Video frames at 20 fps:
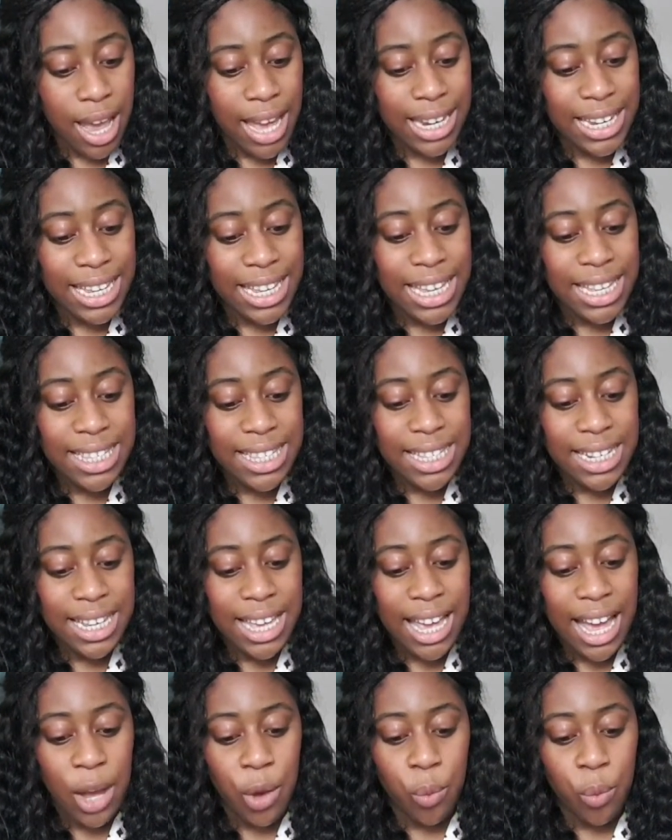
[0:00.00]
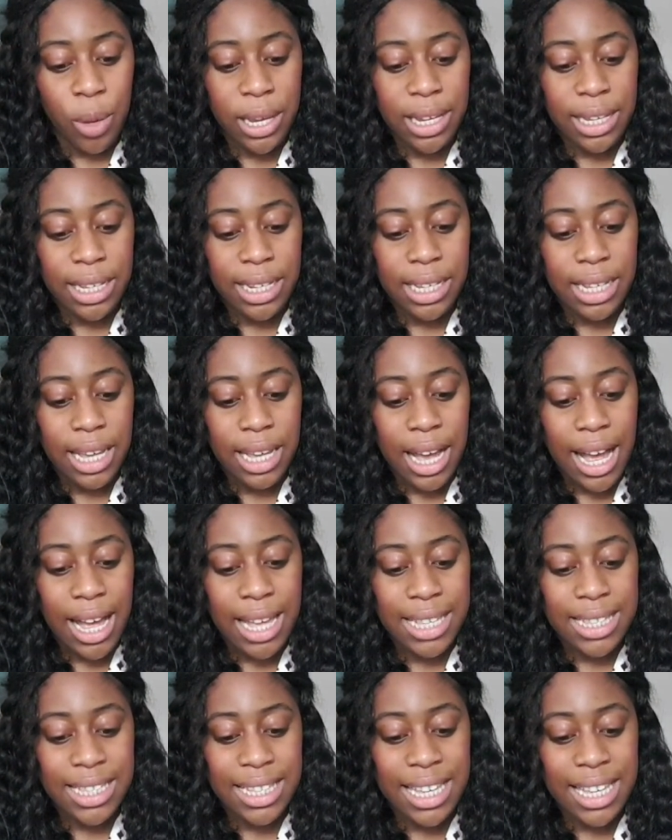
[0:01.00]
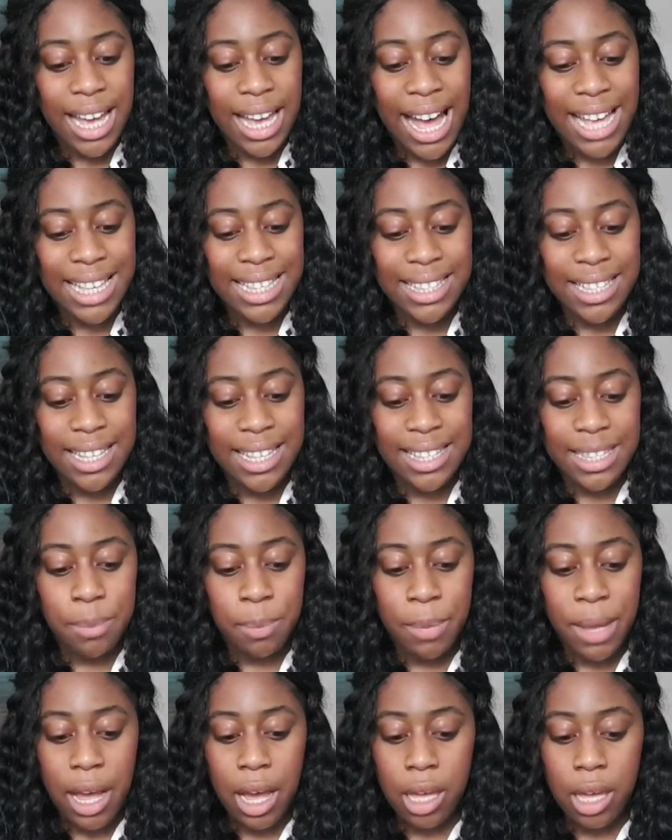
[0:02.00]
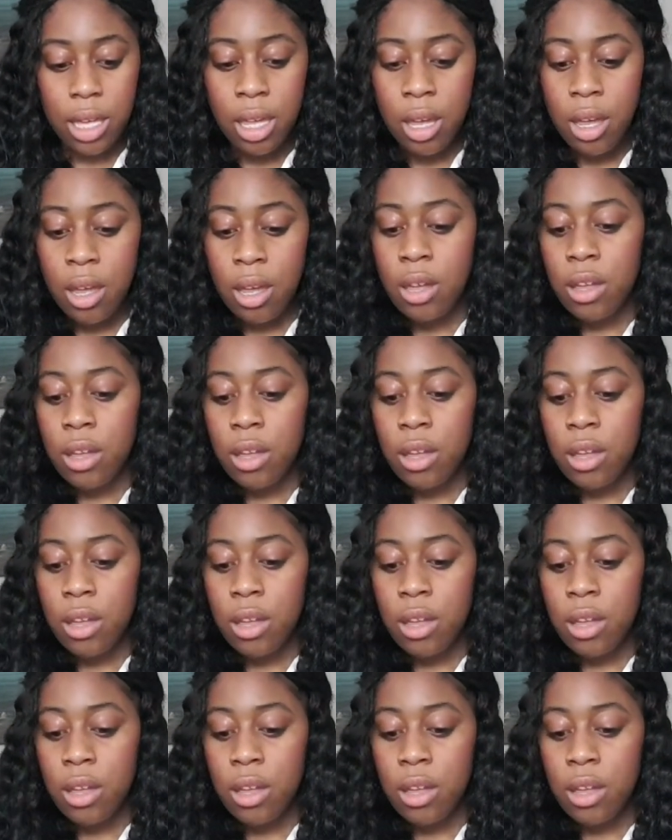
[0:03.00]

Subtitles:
and easily and quickly as he hastens by."